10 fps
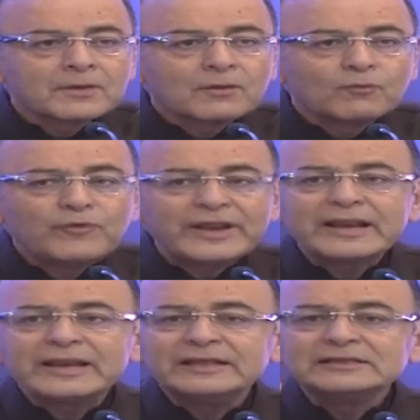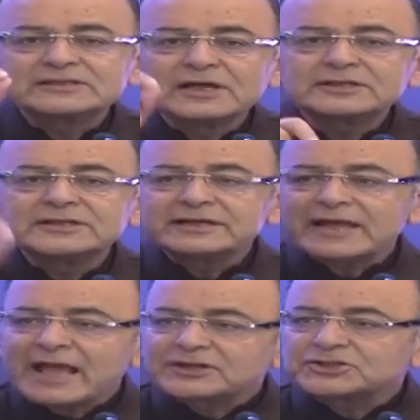when an insurgent
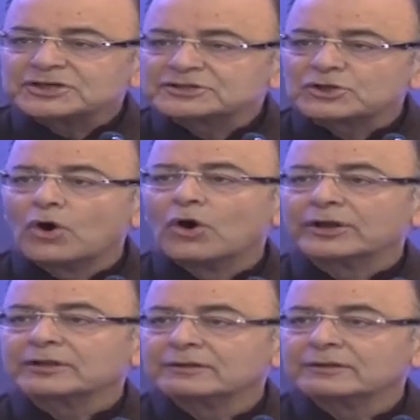action is on,